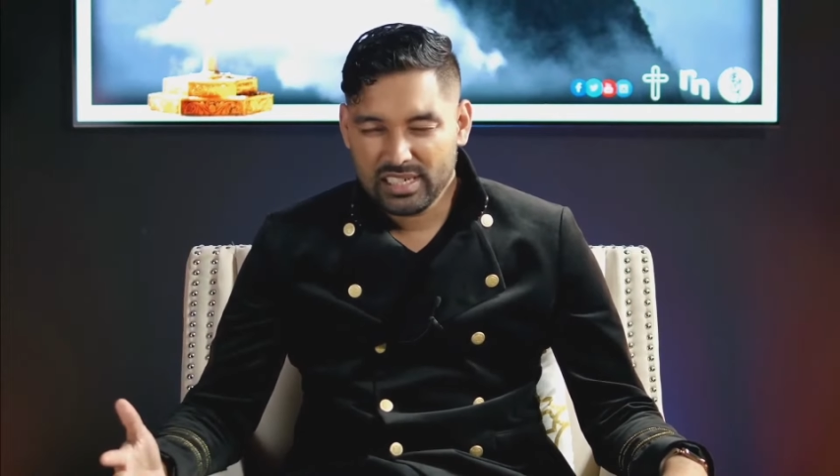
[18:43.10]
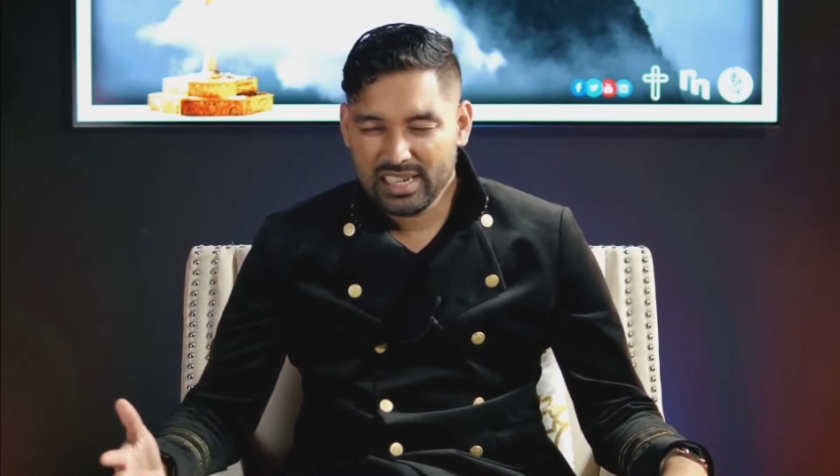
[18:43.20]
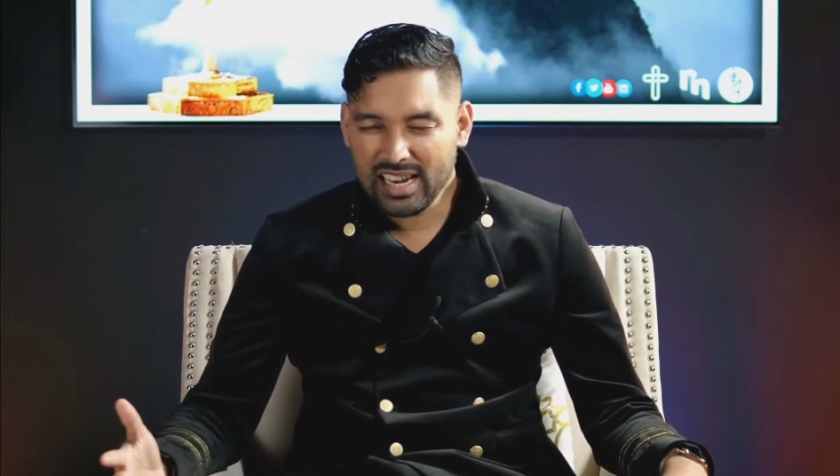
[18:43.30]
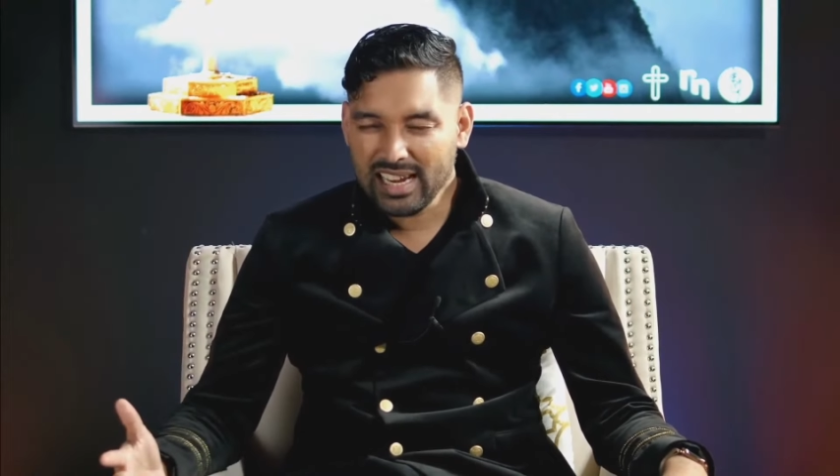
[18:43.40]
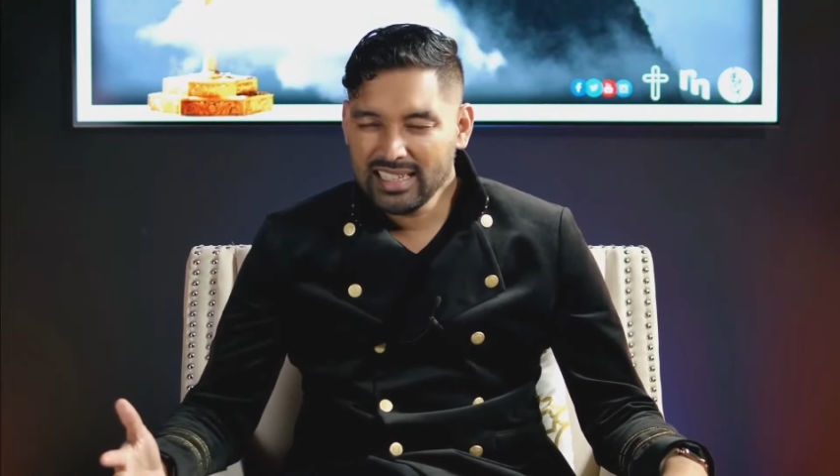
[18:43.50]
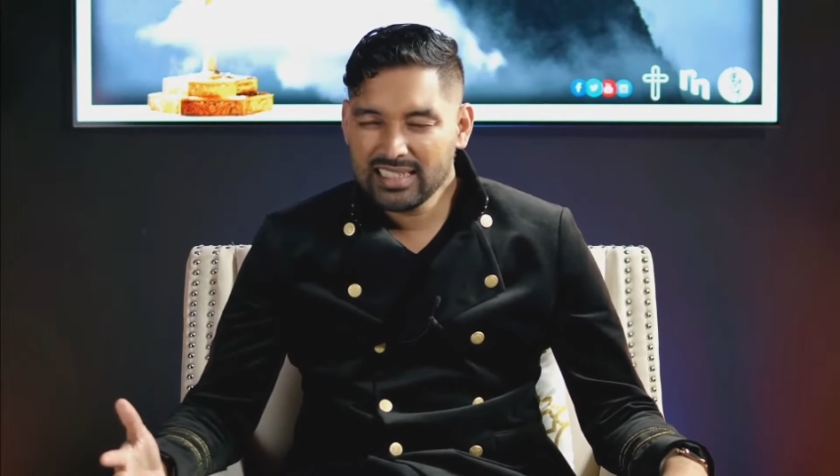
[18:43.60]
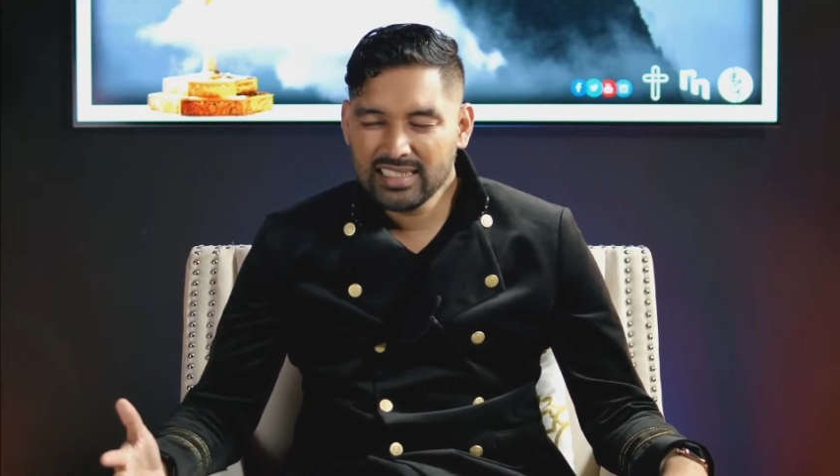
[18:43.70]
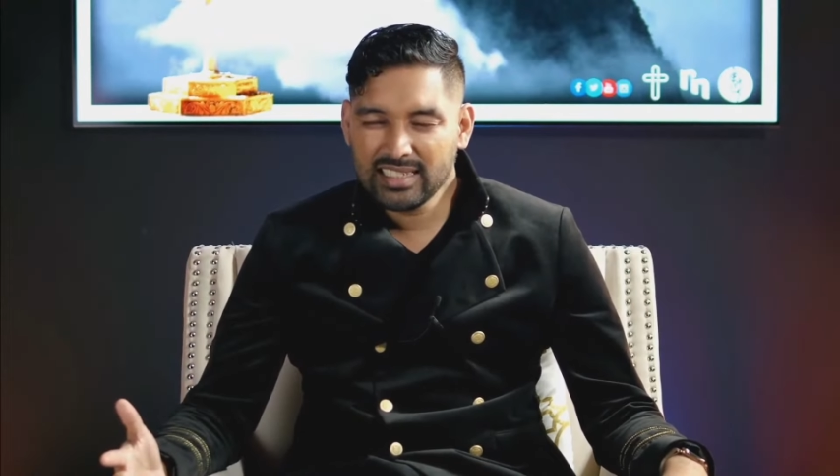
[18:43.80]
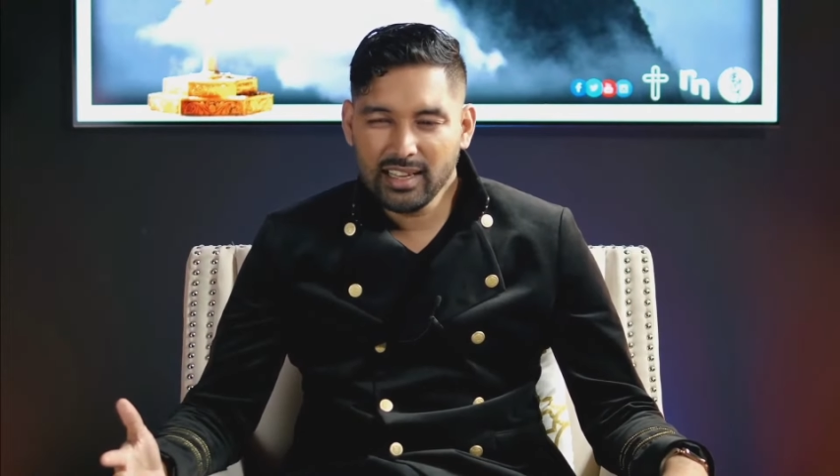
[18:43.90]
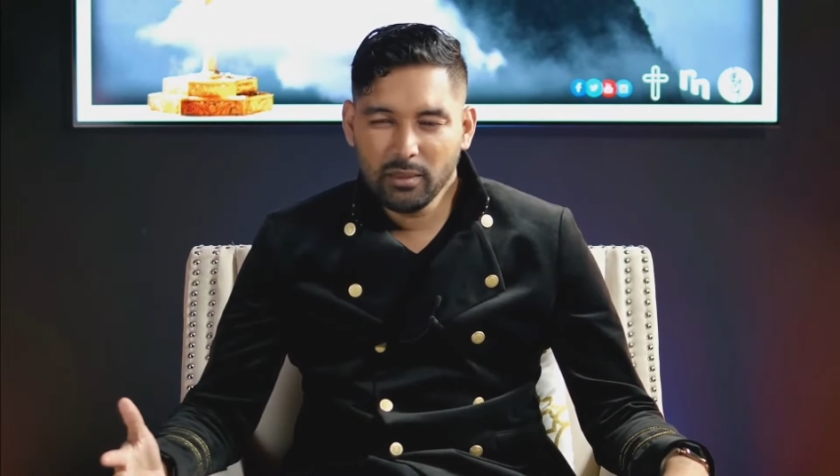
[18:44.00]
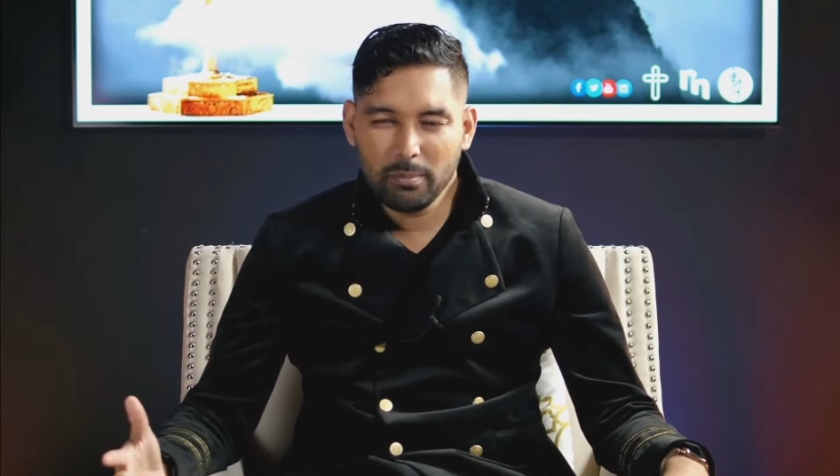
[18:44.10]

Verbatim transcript: And I can tell